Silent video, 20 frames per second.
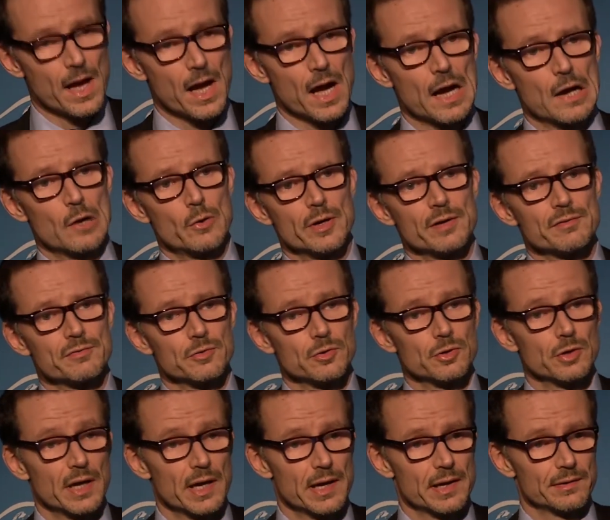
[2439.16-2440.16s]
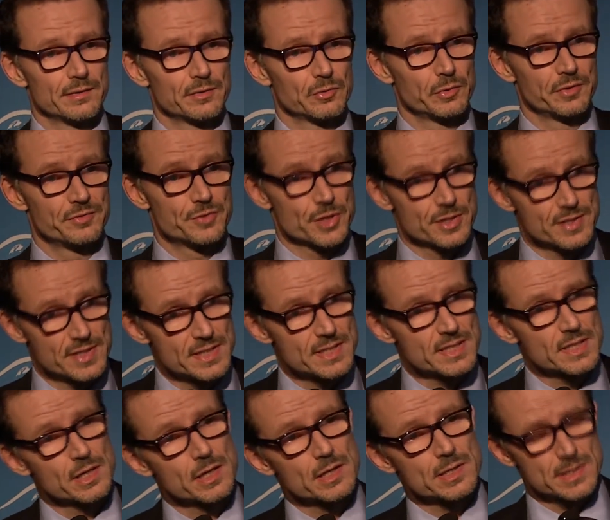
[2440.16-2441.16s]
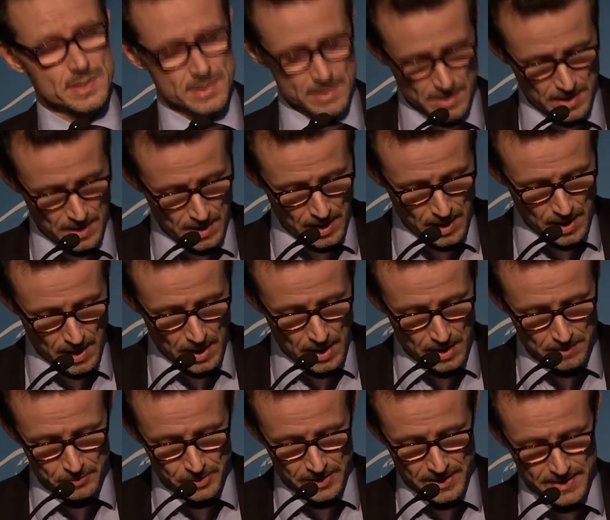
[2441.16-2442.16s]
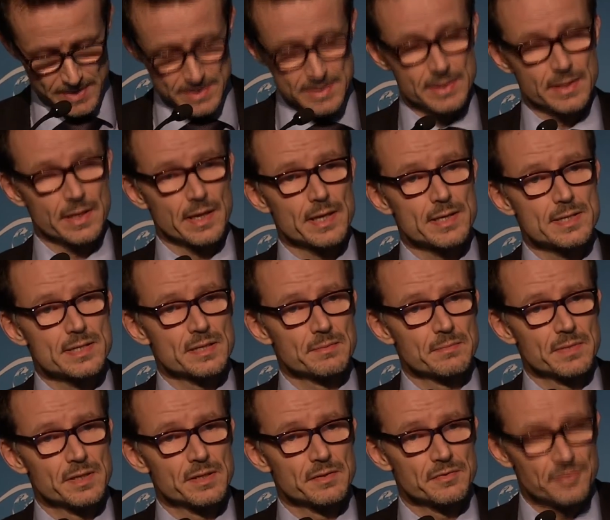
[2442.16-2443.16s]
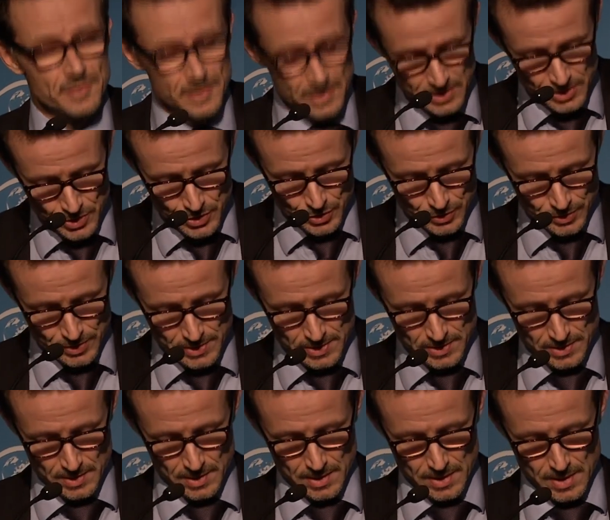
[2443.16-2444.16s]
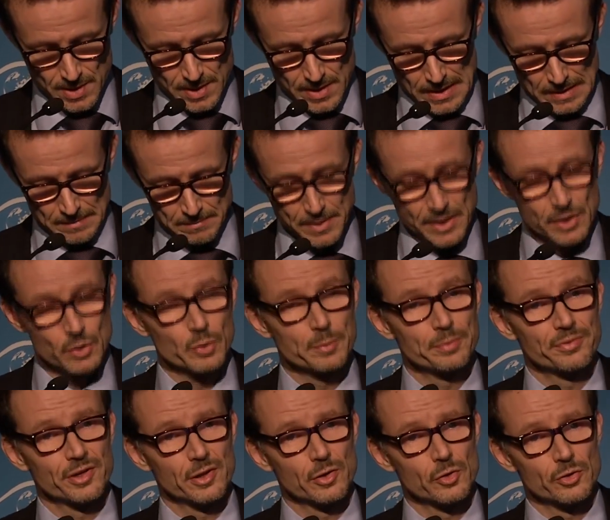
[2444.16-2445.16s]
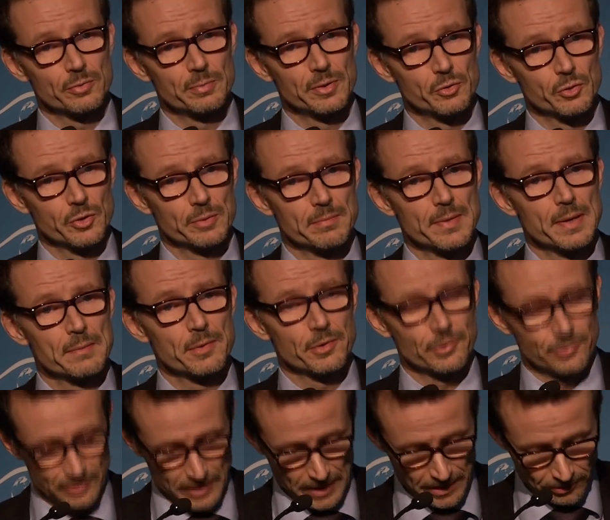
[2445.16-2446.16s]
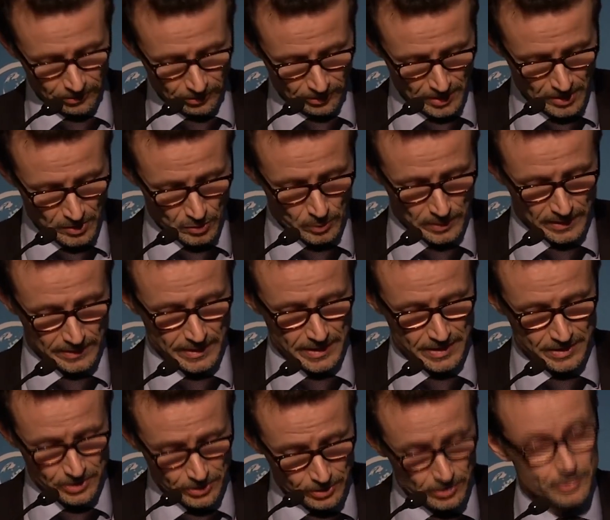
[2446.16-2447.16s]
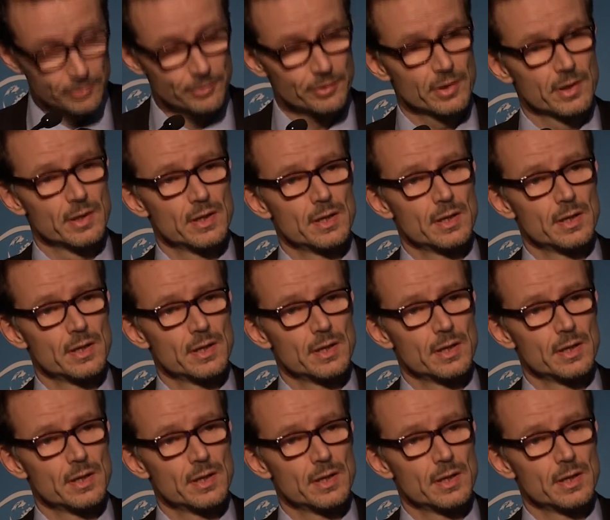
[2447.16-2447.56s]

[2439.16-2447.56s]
However, as we've just discussed, harmonizing SME definitions and bankruptcy laws between member states will take years,